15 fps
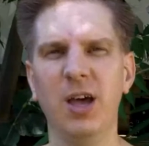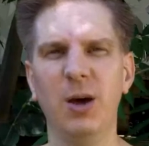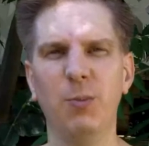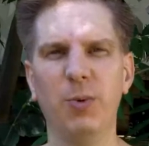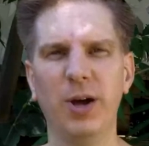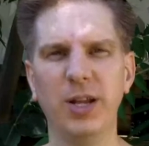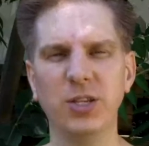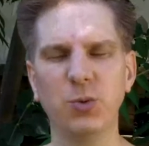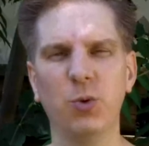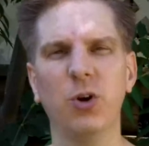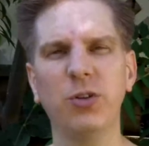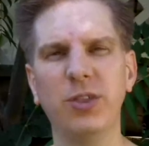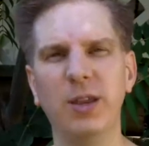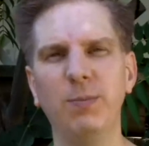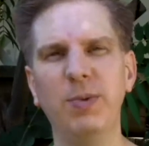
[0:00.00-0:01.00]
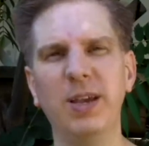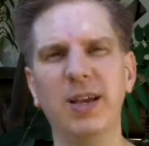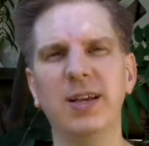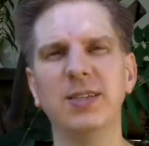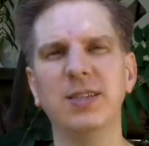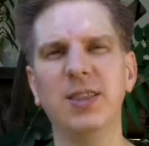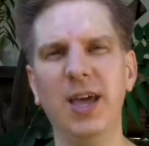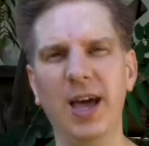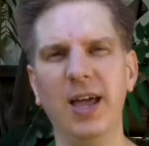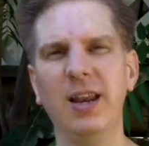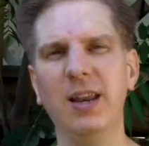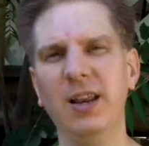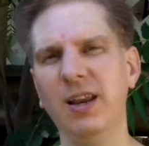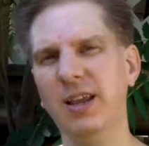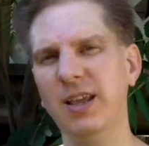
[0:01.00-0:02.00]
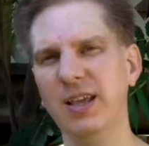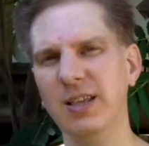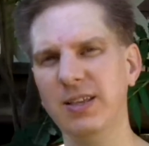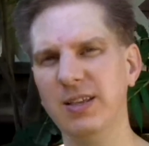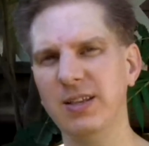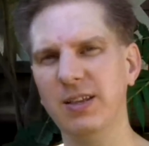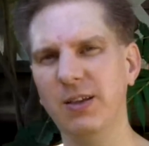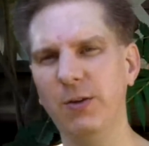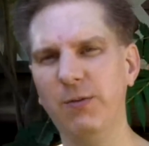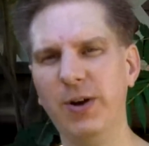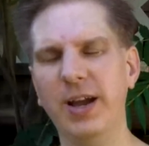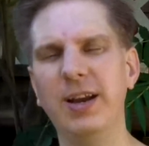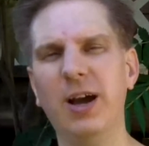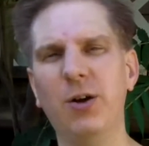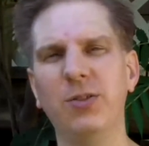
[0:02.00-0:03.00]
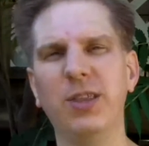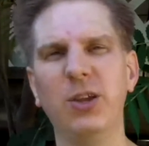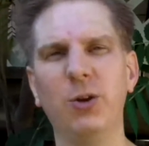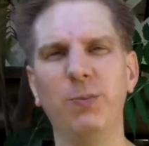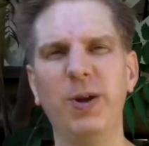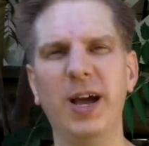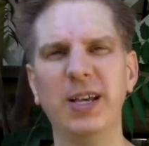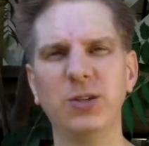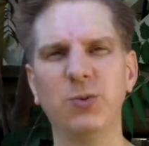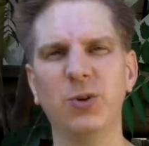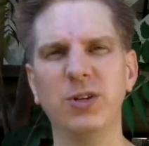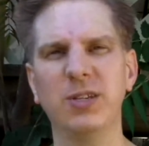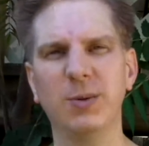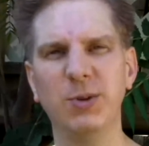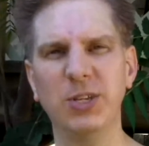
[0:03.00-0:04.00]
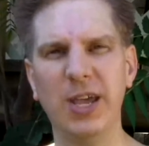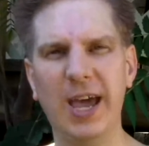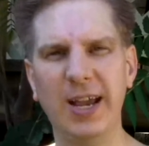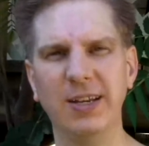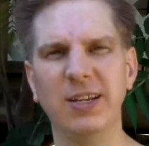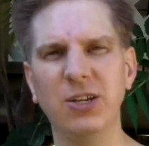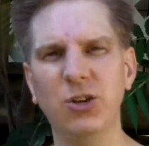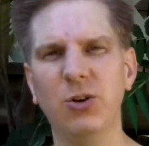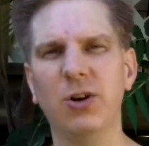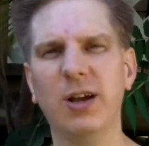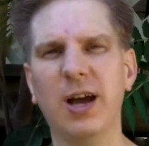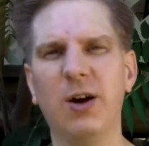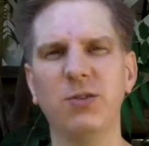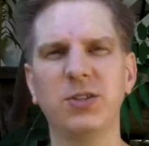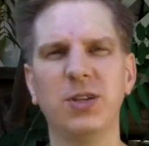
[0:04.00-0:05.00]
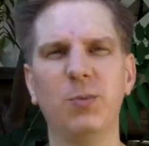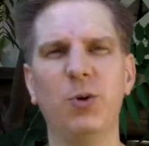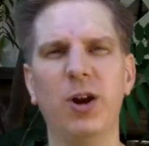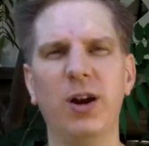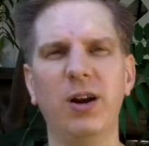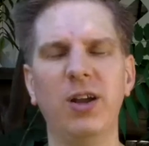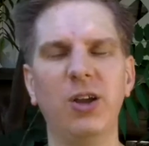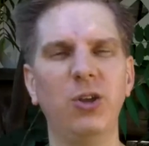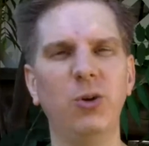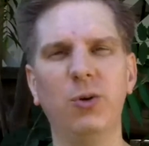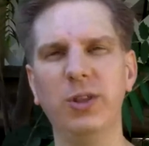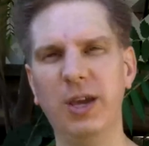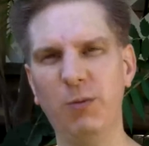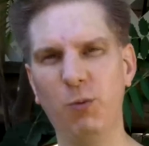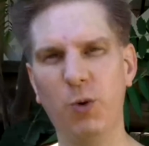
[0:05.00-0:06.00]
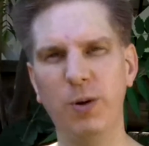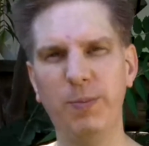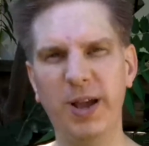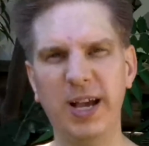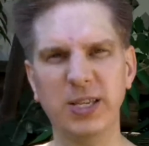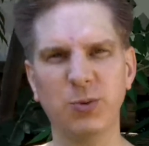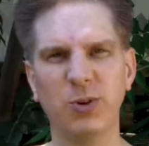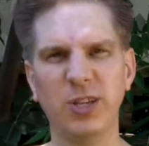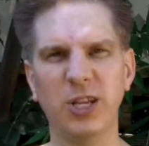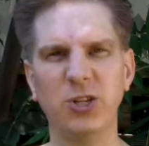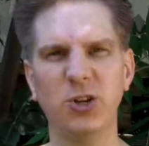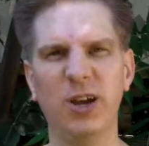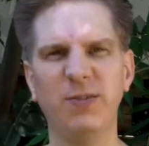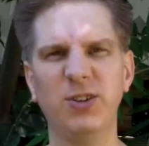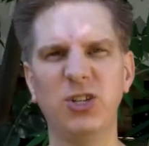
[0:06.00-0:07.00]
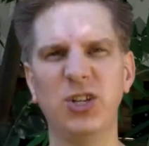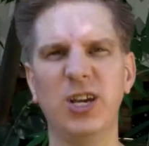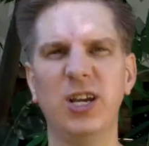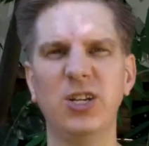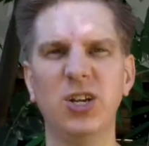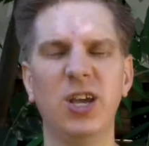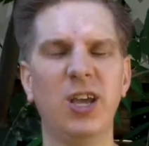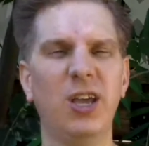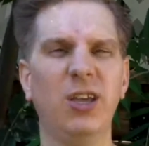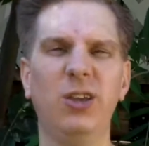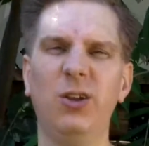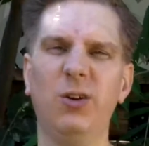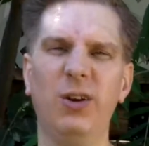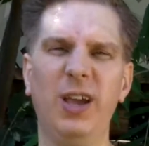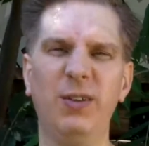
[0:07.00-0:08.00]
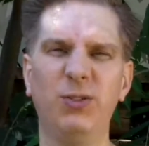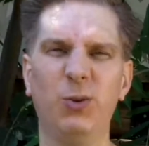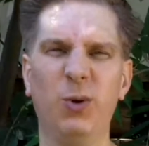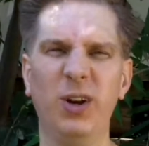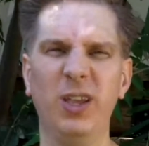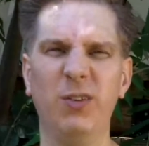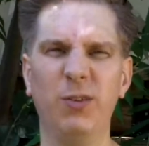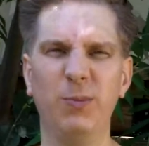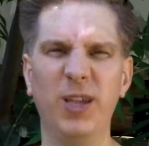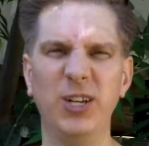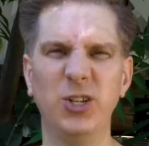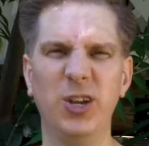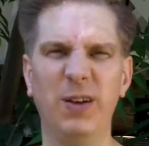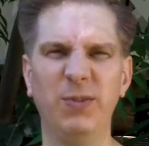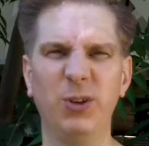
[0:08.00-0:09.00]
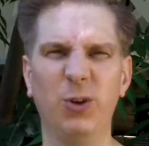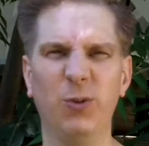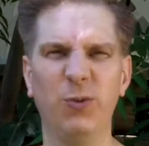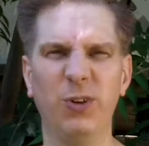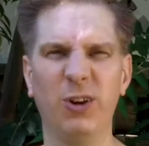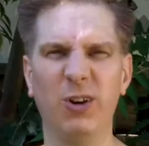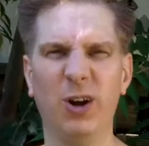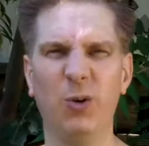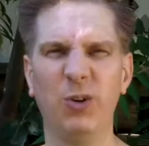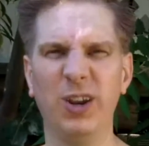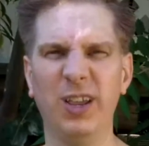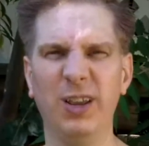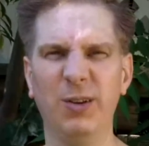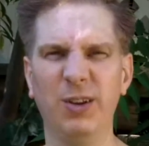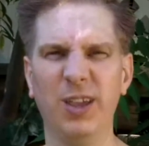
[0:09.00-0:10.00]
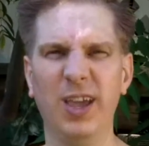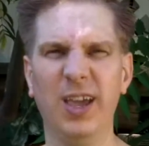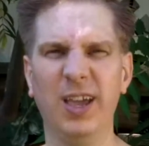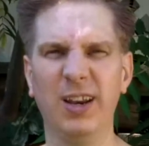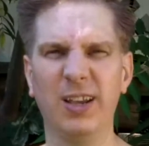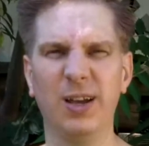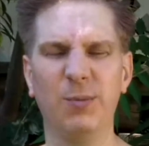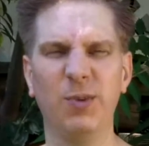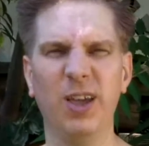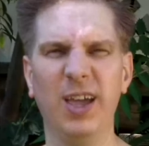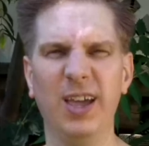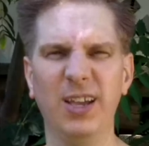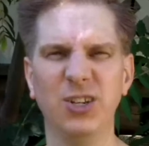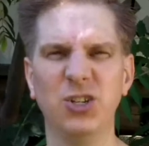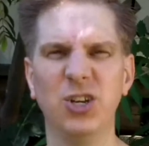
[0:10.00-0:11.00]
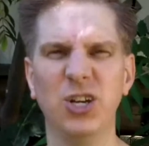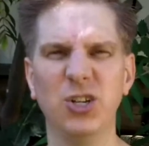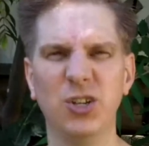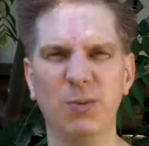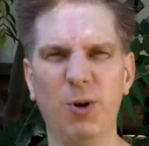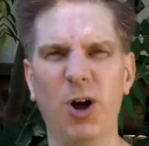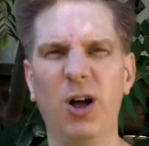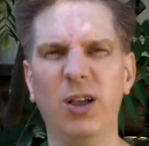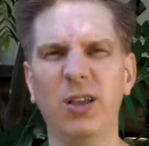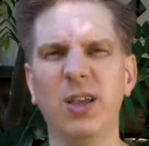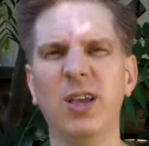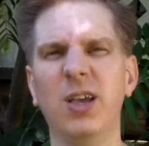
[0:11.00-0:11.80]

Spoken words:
But it's worth it, because then you find out that your password, somebody's hacked into your account somewhere, you only have one password that you have to change. You don't have 20 of them that you have to go figure out and change them all.